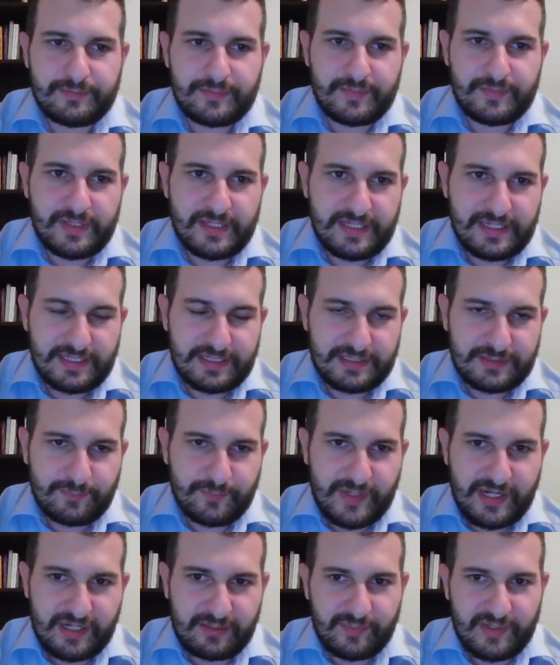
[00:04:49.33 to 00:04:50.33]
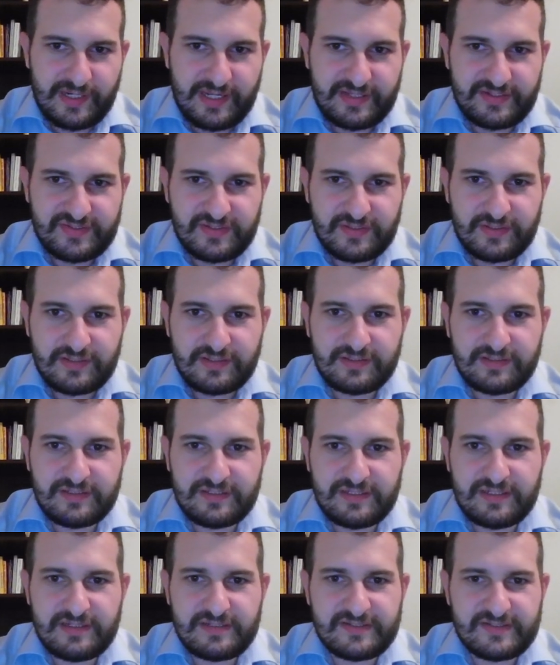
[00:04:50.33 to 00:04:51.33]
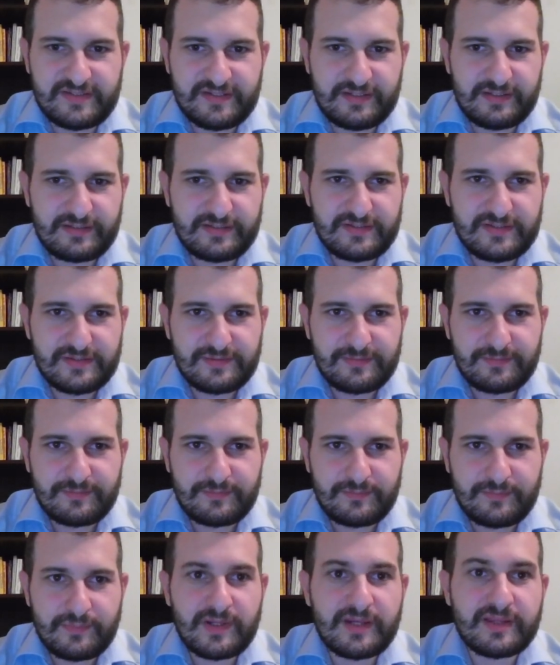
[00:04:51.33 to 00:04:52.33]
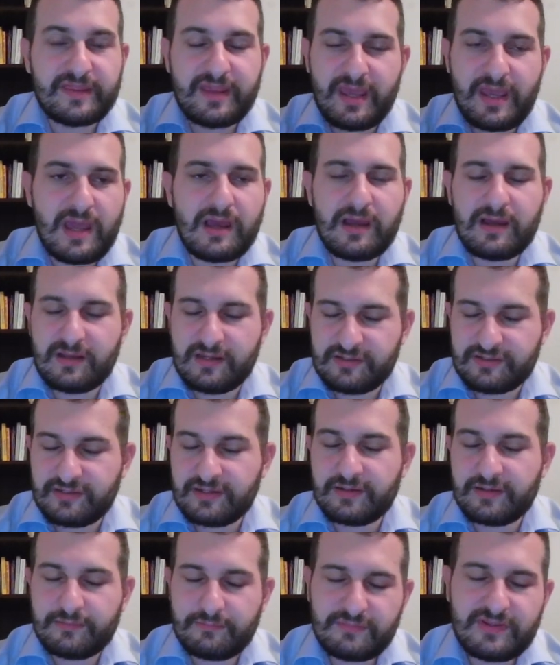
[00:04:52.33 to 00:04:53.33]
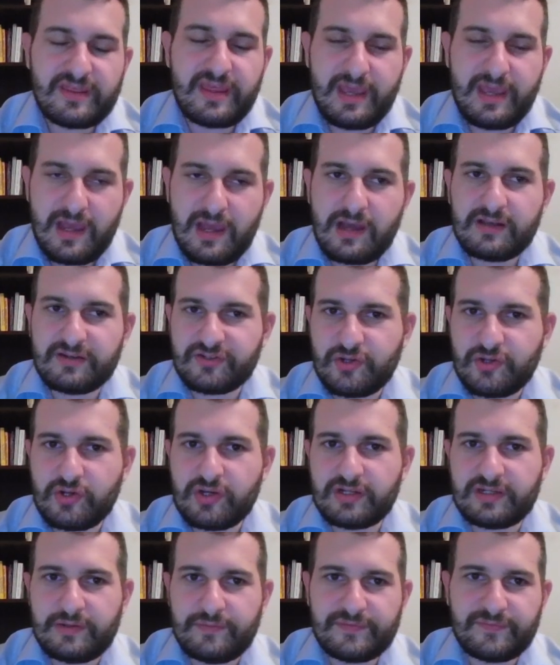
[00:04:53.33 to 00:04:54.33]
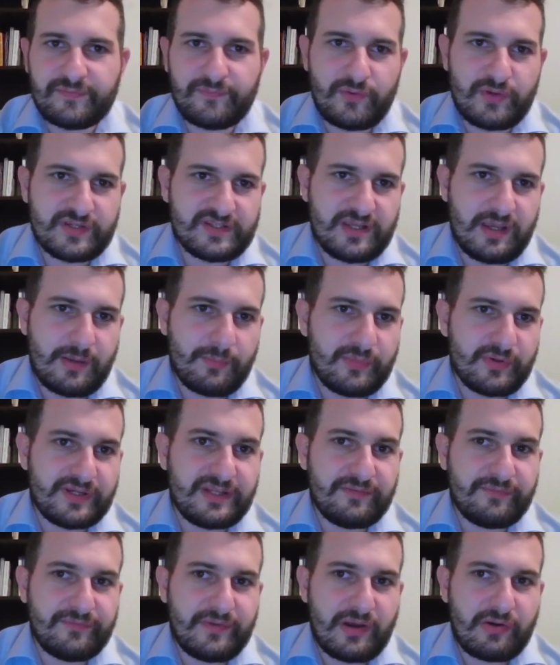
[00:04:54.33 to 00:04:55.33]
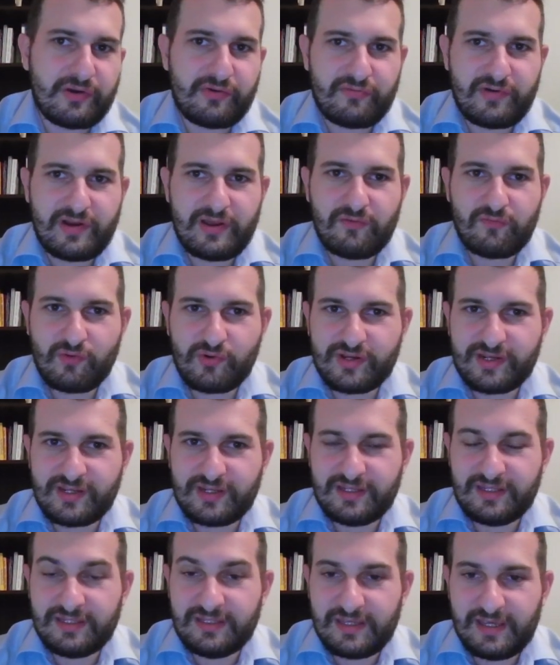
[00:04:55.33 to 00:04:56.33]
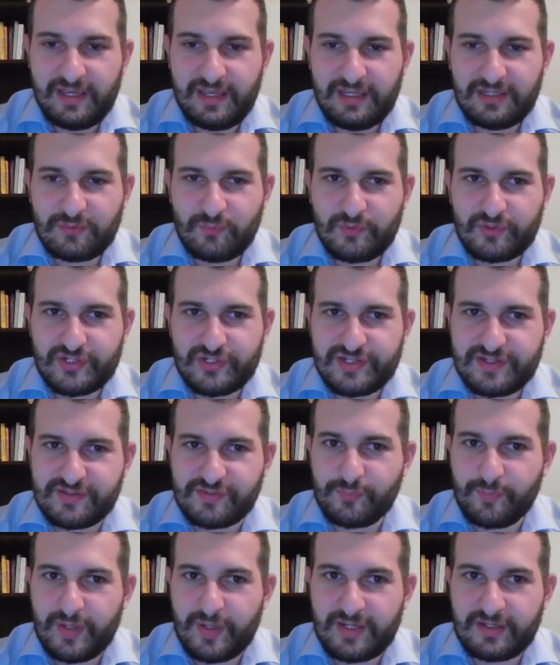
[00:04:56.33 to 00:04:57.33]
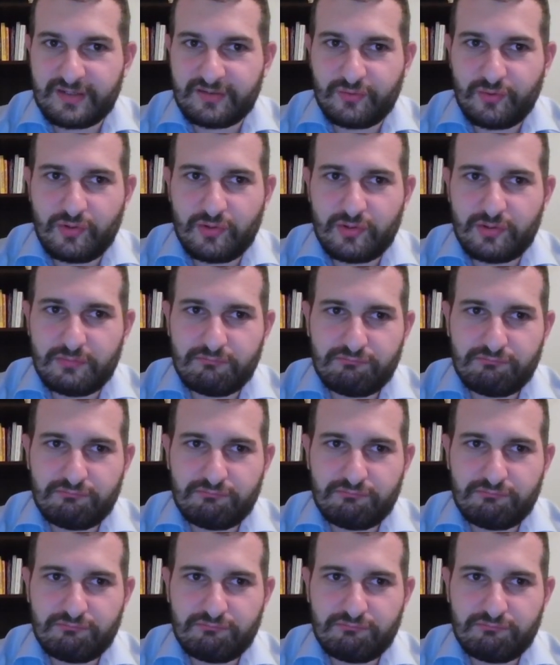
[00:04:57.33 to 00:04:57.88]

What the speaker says: And black plays d6. There are alternatives, for example, the very rare rook e8, which isn't bad at all.